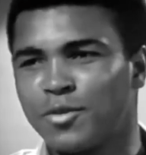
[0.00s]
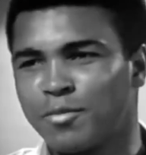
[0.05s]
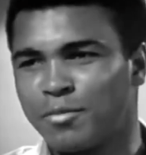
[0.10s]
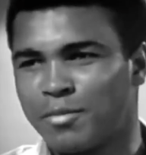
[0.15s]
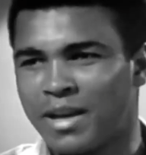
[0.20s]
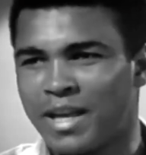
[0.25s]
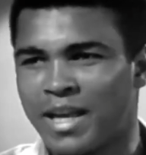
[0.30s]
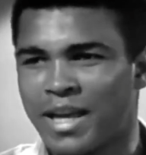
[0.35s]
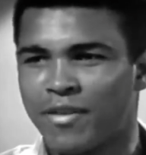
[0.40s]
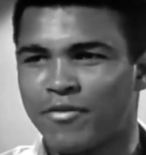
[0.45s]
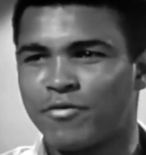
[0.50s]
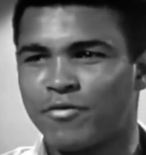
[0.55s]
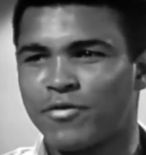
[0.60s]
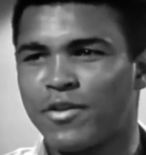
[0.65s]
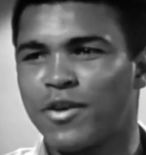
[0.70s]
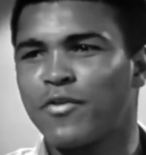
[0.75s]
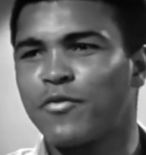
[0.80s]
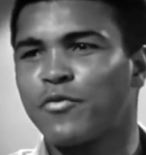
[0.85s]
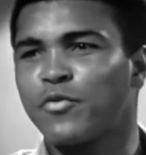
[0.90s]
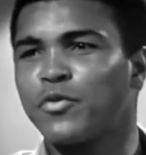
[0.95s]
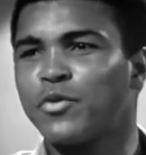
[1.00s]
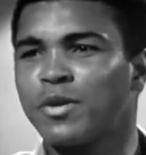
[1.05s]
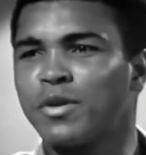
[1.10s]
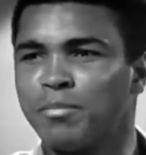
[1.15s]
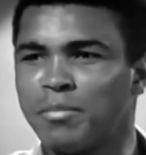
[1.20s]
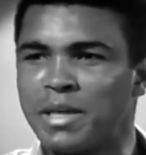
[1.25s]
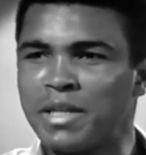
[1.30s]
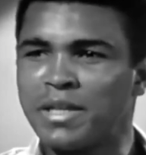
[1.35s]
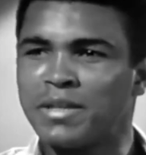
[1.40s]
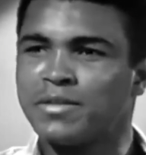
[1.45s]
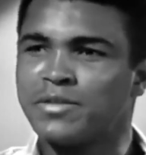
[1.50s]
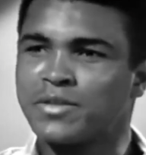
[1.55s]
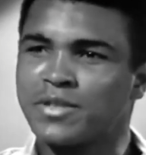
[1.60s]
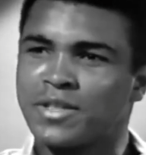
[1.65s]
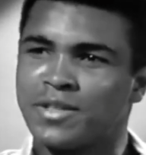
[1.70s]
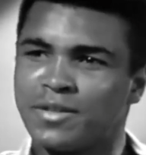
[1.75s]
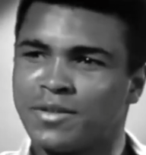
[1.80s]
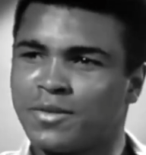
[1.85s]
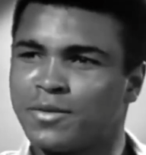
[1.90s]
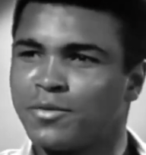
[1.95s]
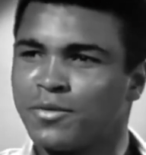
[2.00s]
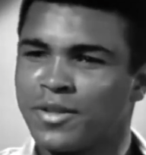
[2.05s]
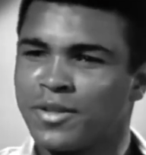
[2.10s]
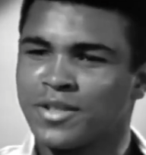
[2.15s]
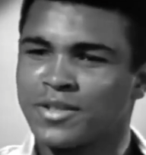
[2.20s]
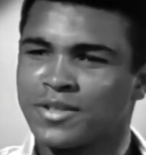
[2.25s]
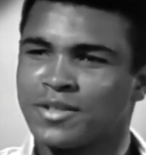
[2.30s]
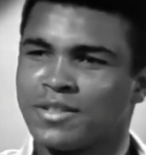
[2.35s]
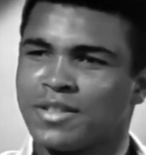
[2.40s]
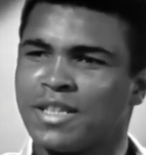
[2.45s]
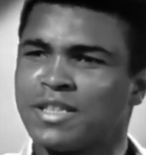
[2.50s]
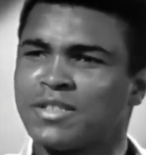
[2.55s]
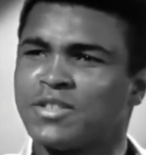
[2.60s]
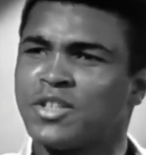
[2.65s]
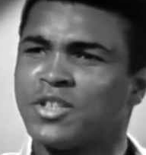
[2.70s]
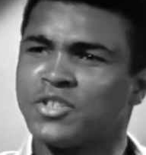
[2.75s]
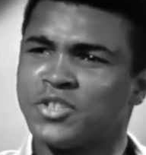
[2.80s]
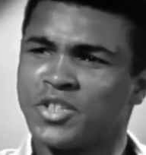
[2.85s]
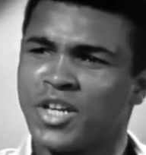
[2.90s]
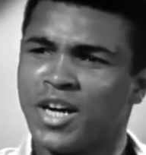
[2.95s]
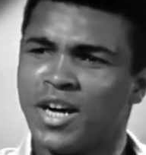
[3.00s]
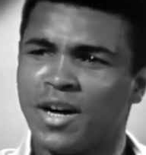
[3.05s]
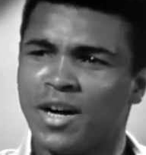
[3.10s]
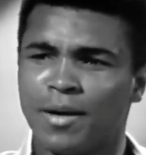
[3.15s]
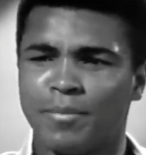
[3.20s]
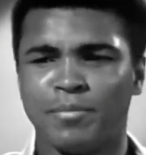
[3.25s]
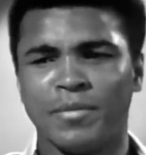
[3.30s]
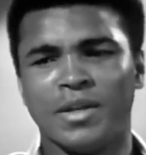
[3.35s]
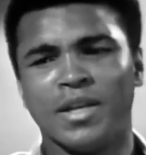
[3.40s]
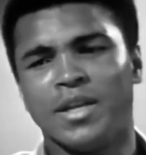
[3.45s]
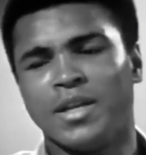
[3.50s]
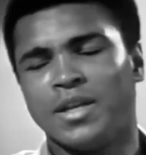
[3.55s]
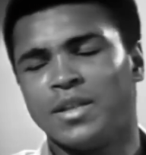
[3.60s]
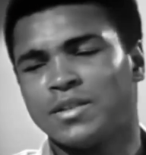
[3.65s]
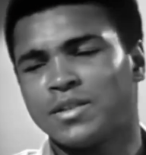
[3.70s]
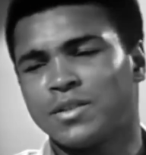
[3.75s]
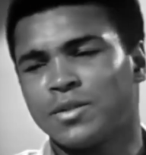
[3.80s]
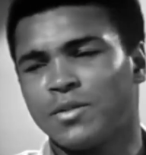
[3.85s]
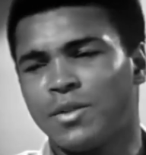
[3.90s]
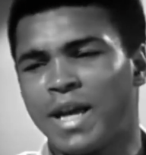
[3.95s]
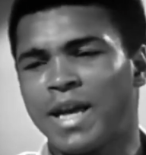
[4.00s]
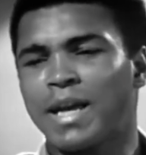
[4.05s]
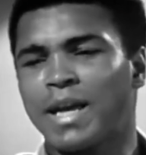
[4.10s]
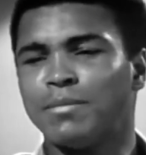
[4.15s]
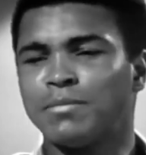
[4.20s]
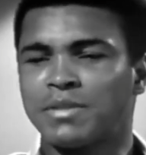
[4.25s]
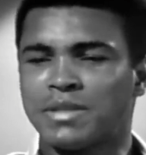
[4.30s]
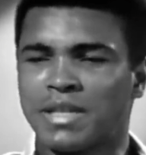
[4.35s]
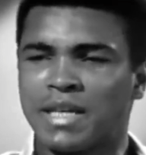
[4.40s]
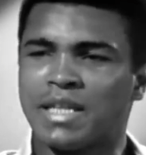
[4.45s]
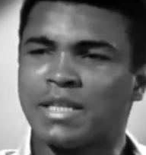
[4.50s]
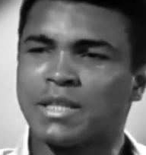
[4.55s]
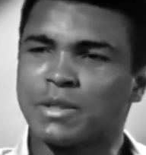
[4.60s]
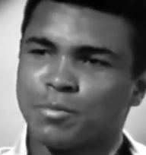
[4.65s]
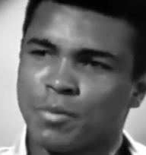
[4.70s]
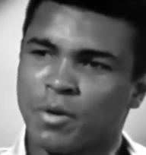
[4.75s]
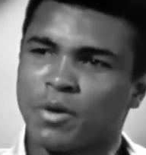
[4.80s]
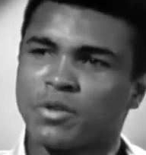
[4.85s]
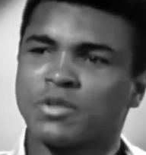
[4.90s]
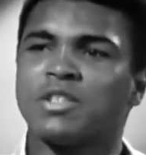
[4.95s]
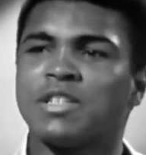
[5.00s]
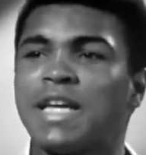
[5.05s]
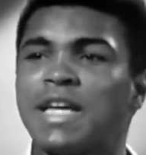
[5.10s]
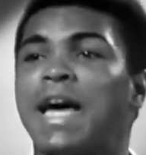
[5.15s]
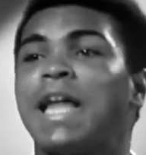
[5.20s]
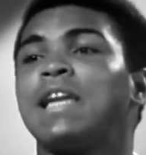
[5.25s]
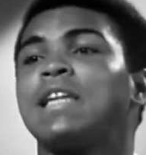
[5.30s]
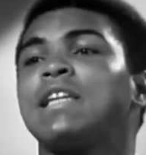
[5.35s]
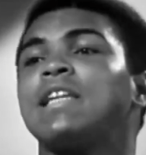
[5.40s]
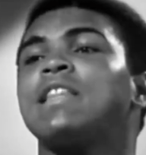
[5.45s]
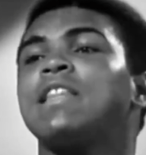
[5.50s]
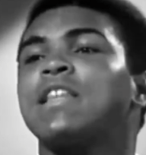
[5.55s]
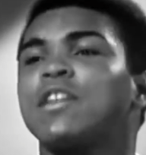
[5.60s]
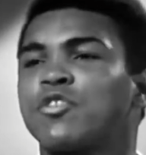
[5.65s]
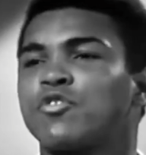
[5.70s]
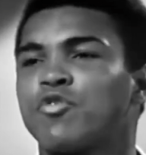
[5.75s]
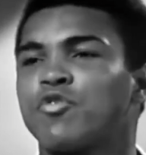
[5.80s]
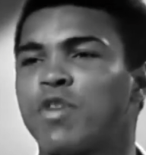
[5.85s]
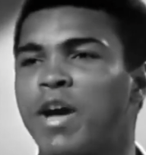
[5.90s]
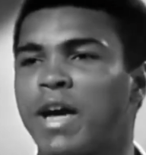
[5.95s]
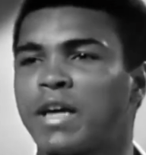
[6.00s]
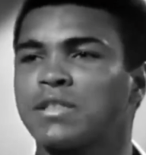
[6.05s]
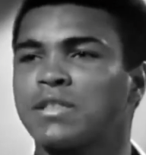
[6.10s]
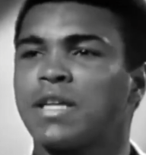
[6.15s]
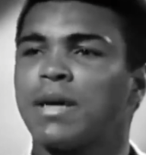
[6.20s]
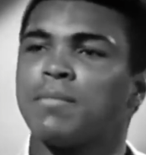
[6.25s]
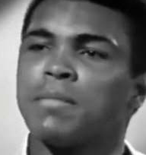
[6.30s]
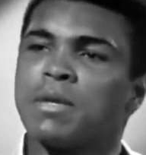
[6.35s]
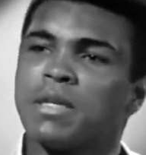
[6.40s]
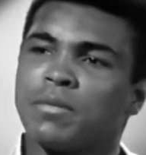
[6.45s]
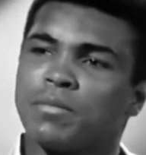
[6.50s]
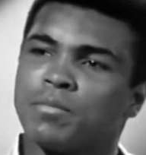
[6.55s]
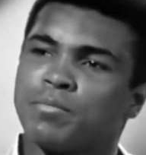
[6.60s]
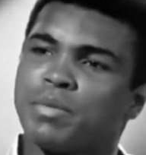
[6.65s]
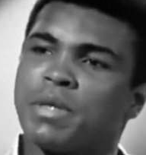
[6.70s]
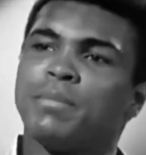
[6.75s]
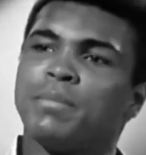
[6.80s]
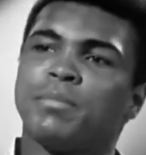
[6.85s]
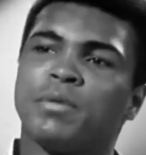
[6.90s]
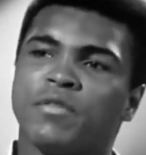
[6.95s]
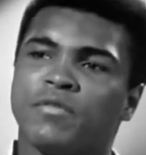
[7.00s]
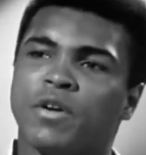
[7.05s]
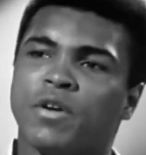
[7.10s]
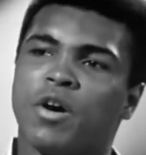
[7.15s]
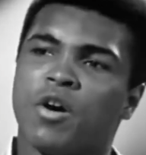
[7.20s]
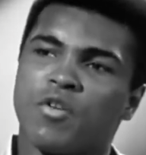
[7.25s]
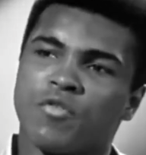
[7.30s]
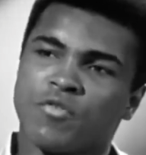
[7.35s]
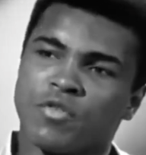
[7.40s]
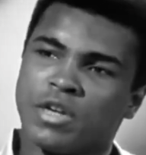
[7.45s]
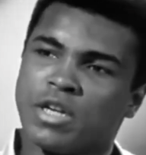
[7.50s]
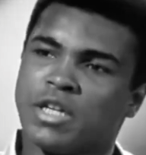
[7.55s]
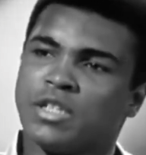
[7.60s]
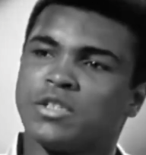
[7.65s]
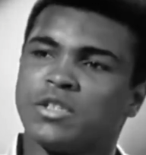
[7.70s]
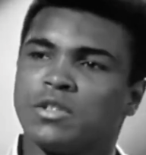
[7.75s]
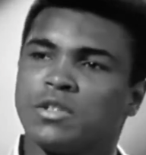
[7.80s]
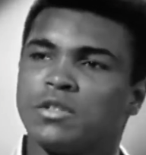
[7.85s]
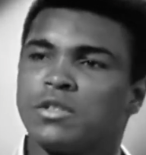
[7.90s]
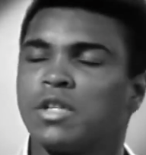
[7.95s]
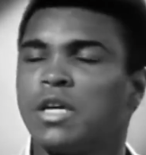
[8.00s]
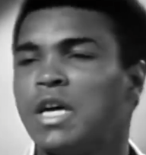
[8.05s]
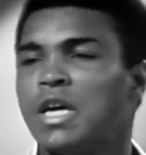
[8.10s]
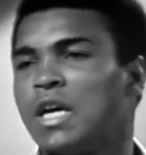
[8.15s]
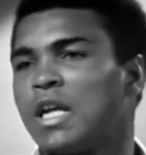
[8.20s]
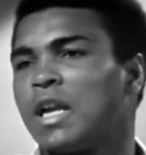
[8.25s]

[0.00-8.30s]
to them laugh. Very few comedians can do this, and that's their job. So like I'm saying, it's personality that attracts. I mean, people of all religions,